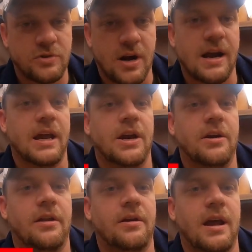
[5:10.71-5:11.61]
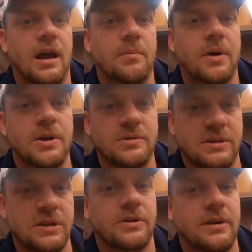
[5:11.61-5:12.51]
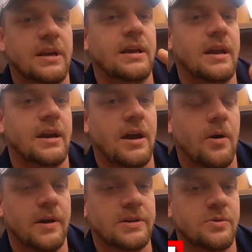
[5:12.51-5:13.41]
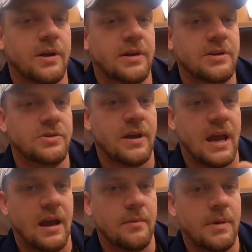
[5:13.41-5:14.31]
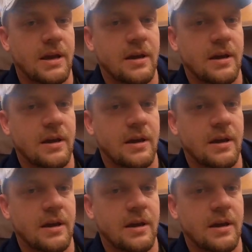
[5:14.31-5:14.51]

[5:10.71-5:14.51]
Try again another day, but you still need to get it going as quickly as you can,